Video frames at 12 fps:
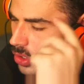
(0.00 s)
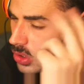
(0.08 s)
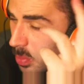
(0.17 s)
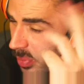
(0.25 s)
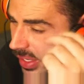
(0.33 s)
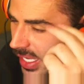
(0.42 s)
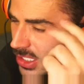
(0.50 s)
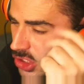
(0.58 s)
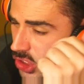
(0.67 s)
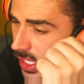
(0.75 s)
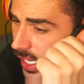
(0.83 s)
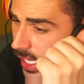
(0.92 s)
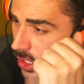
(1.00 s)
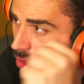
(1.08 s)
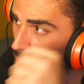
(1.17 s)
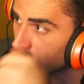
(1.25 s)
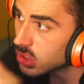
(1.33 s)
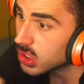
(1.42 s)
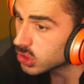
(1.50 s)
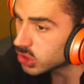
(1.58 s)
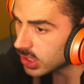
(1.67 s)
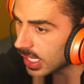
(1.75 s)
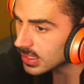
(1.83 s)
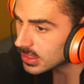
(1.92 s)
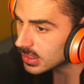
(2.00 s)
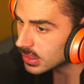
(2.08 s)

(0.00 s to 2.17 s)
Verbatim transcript: bass channels, there's Jackson